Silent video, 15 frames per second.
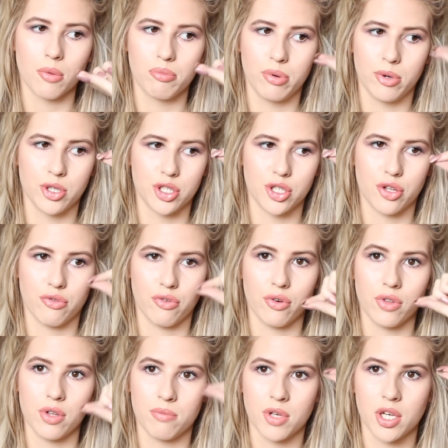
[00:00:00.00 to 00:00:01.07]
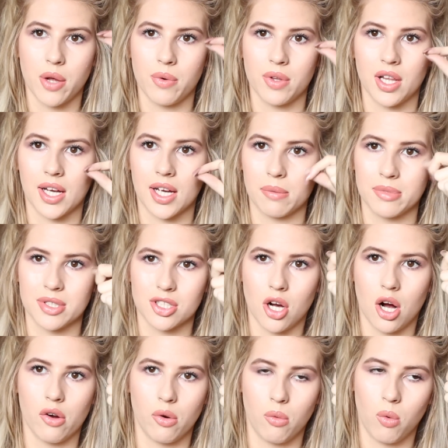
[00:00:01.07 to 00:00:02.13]
brush through them, you know, with like a
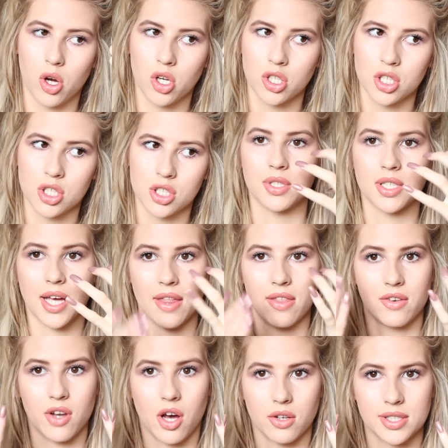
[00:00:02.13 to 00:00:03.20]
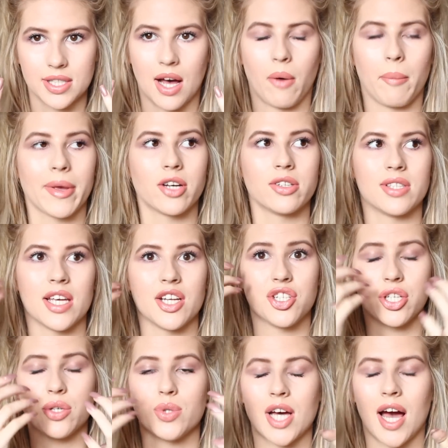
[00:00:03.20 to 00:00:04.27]
mascara wand to get the knots out because they
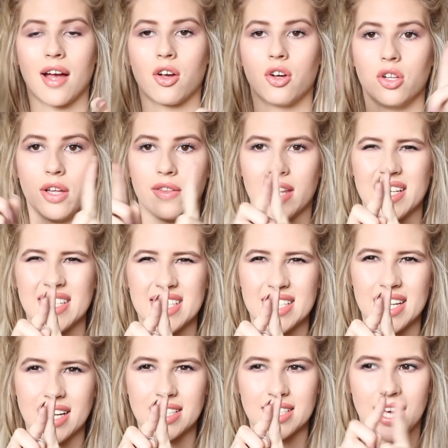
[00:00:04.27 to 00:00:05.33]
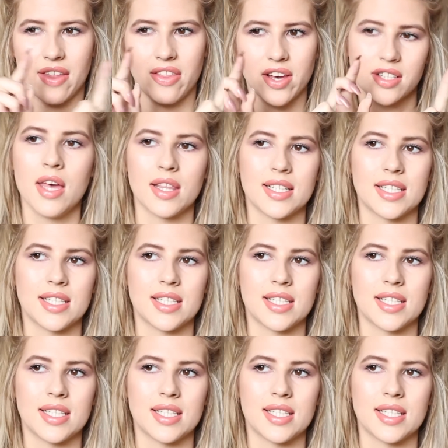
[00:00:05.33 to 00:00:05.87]
do tangle and they stick together.